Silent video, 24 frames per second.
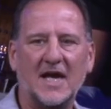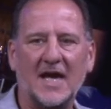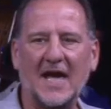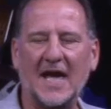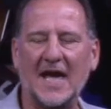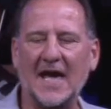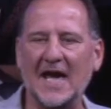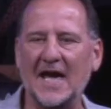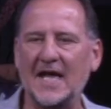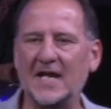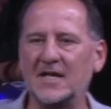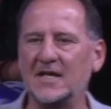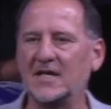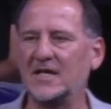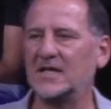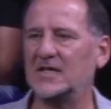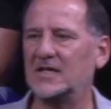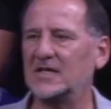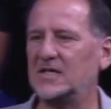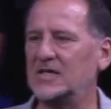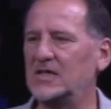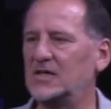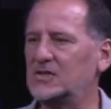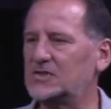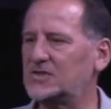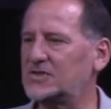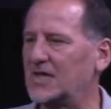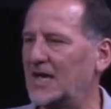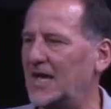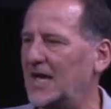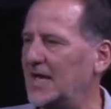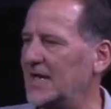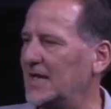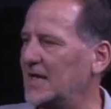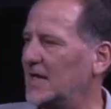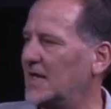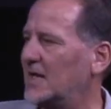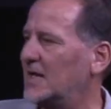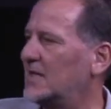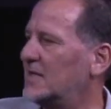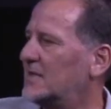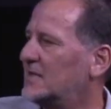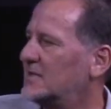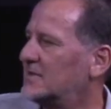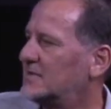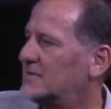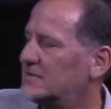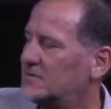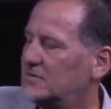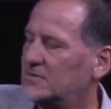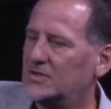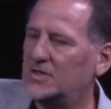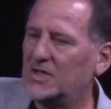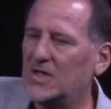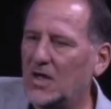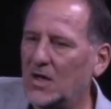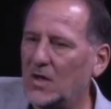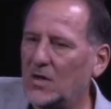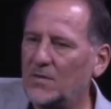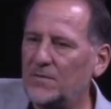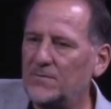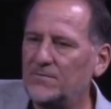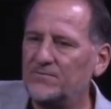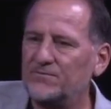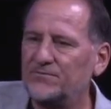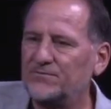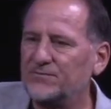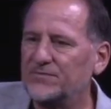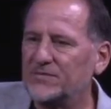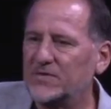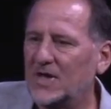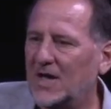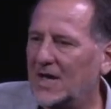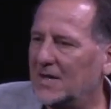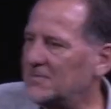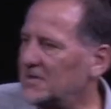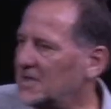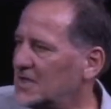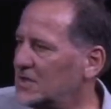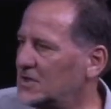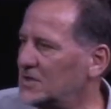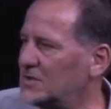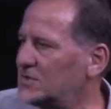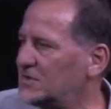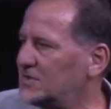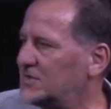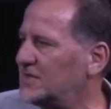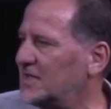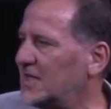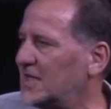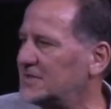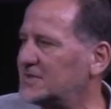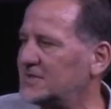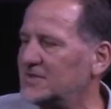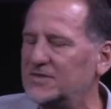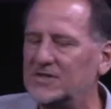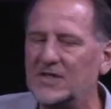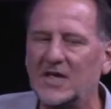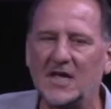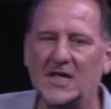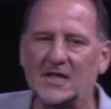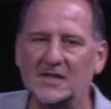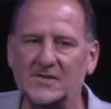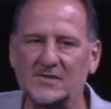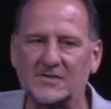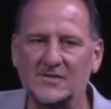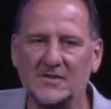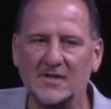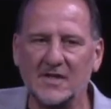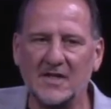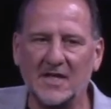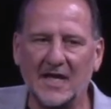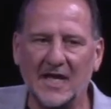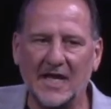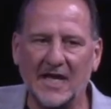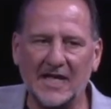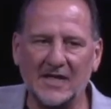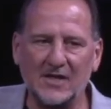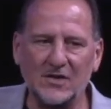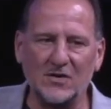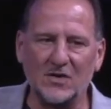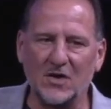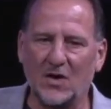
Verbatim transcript: and you say, you know, I'm going to do thus and thus, and you